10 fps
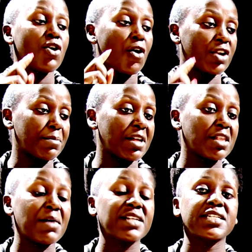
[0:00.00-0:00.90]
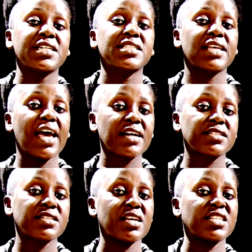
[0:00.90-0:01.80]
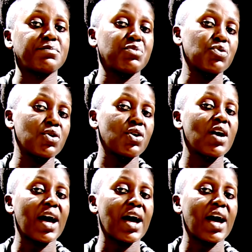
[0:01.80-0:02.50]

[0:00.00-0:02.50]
or a mathematics exercise book,